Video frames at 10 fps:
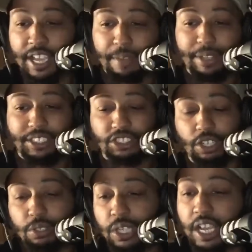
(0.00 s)
Yeah, you know I mean,
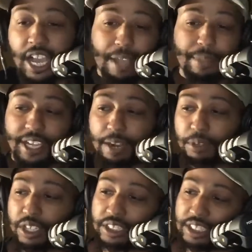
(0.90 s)
so I mean, I'm
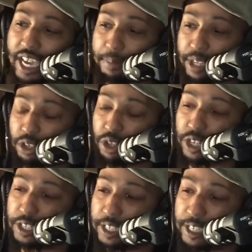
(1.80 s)
going to time in
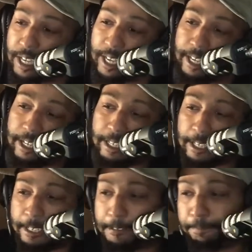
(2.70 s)
on
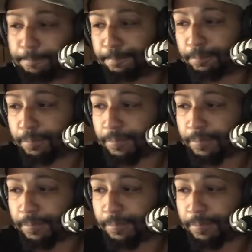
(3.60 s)
um